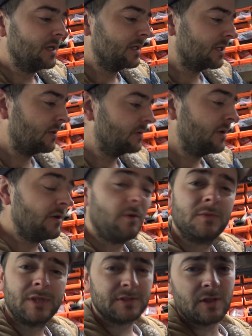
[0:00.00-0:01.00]
So,
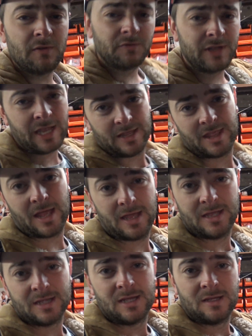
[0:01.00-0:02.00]
don't forget that.
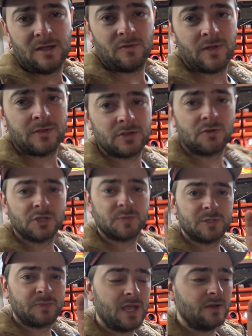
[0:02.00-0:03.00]
Around the
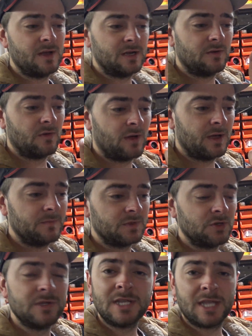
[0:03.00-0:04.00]
Christmas period, alright,
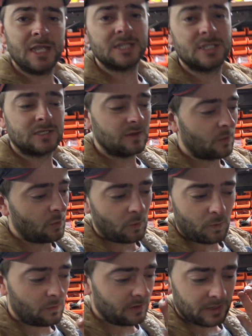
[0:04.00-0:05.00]
treat your kids
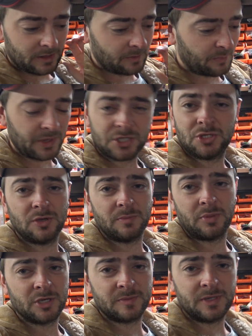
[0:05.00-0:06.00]
the best you can
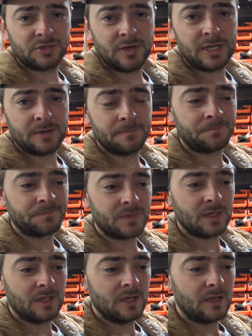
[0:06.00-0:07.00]
possibly treat them.
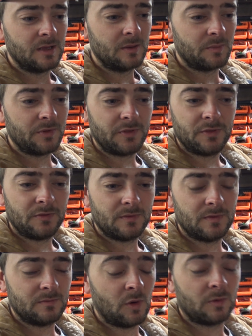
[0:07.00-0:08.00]
But,
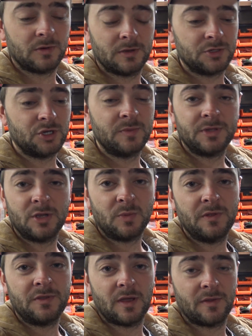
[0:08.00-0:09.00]
well, assuming you're
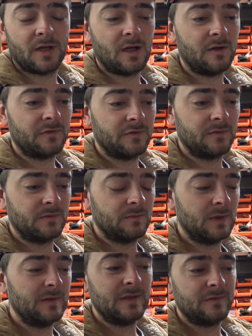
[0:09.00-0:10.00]
with the other half,
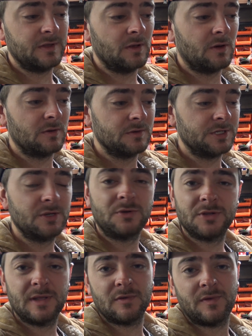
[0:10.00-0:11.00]
Even if you're not, you still
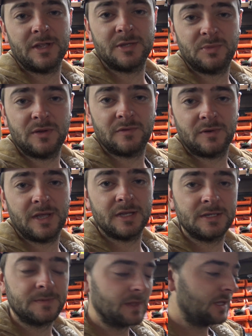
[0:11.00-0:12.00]
could never have had your beautiful kids.